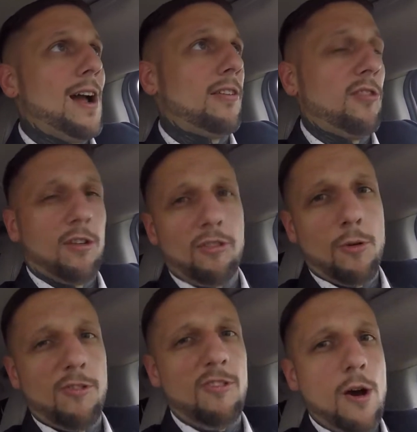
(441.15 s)
rock star.
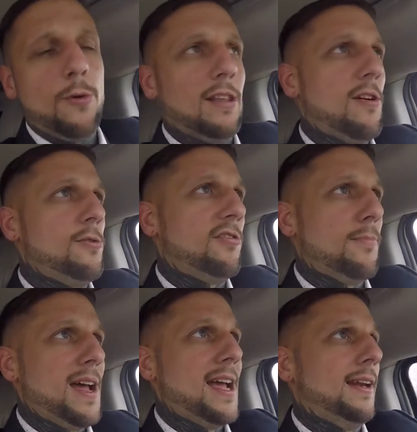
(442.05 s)
So is Tony. Tony's the
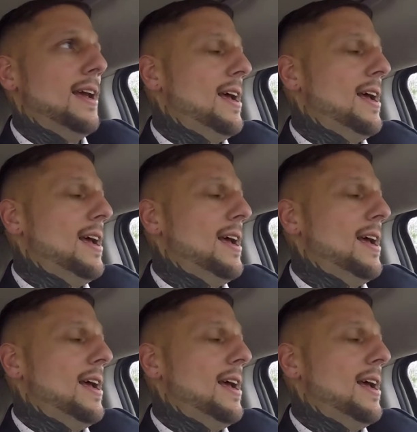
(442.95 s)
man.